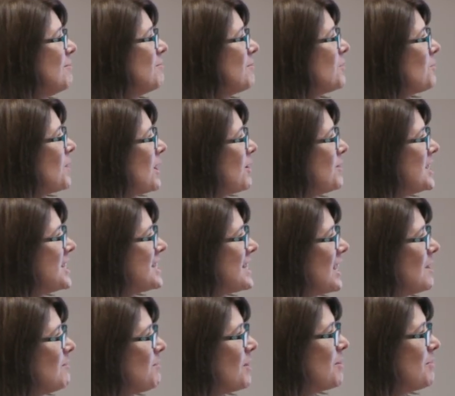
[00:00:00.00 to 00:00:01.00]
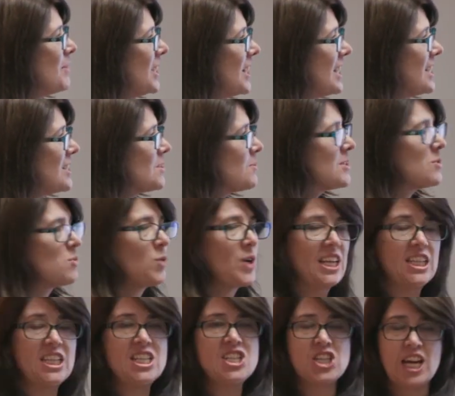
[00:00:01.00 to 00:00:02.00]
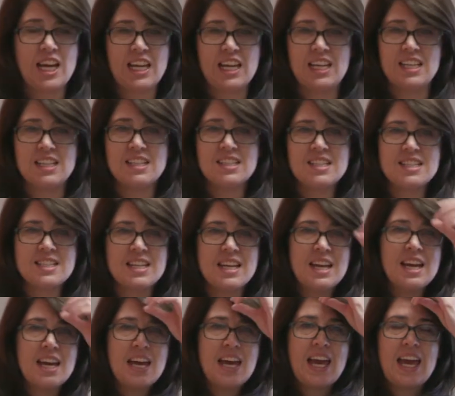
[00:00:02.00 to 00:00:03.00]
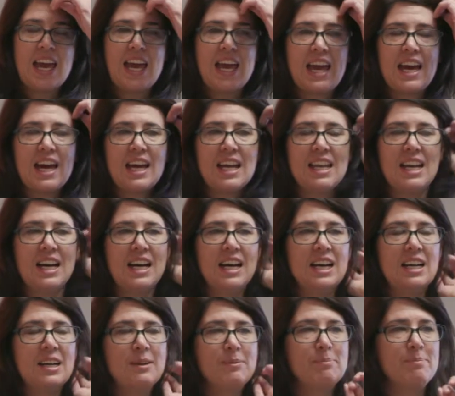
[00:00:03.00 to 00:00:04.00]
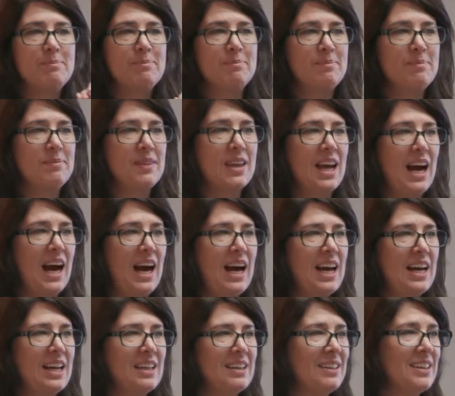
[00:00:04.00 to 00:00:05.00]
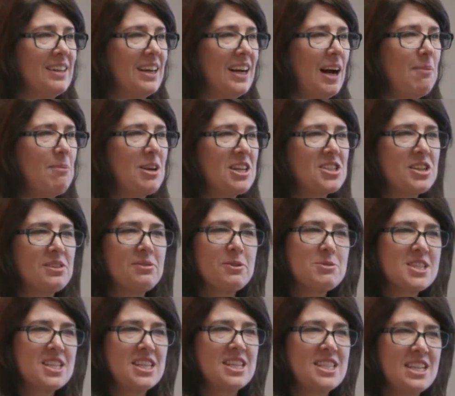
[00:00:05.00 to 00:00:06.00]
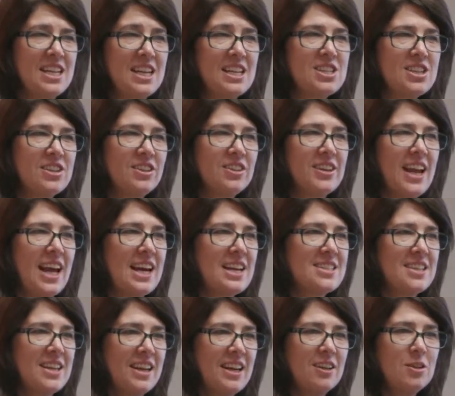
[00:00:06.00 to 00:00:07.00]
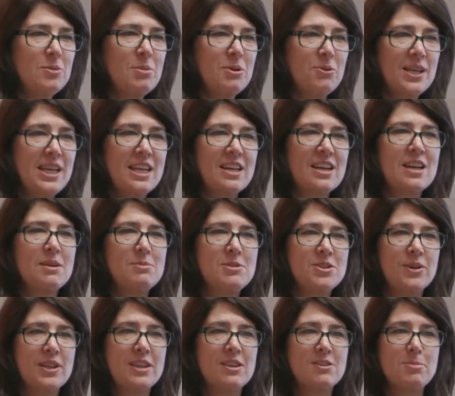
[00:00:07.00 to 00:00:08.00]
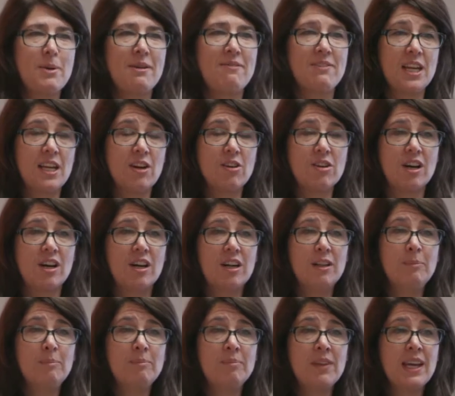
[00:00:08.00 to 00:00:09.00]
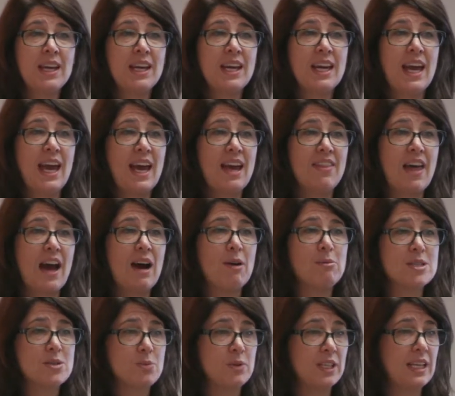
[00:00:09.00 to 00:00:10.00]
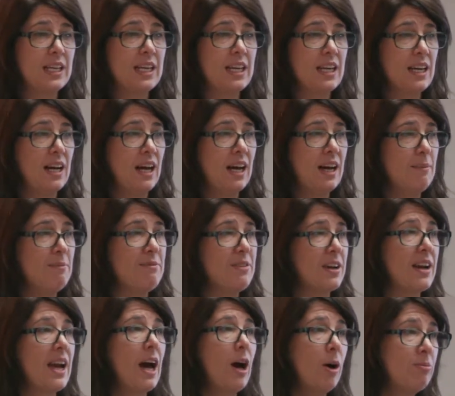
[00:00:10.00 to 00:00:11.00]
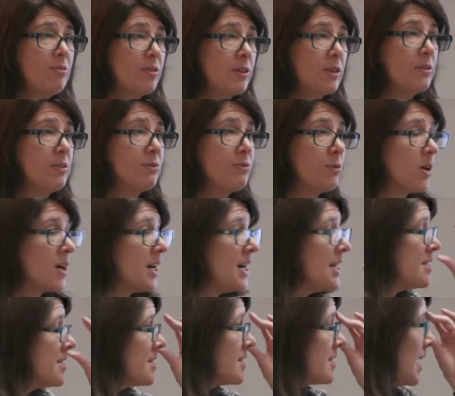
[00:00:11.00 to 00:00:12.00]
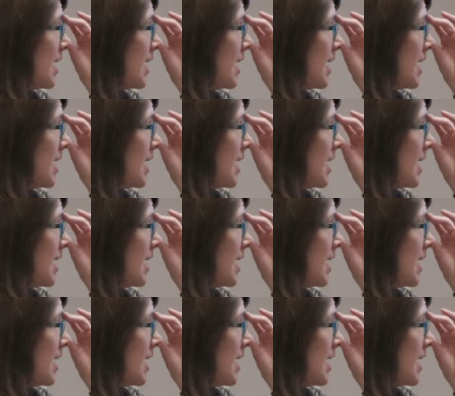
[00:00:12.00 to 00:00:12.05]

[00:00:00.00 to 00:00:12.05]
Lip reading: the way we set up our meetings was weekly check-ins, and I'm not sure if it was intentional or accidental, but we ended up doing those by video call, and that was really very helpful for us.